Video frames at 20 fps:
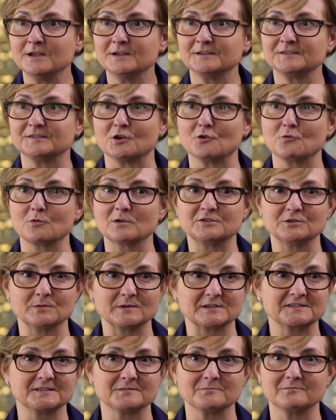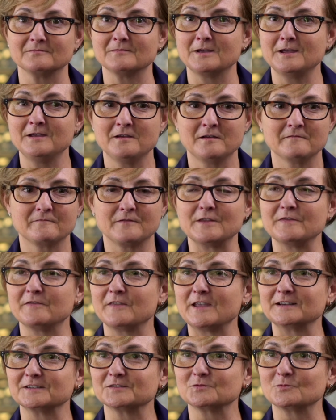So we're doing some fun
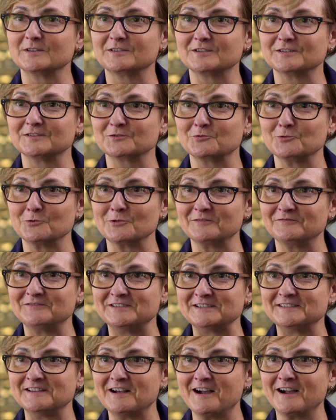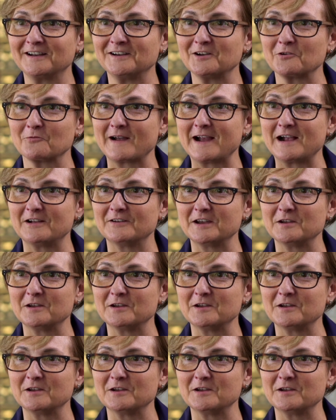things with the School of Design around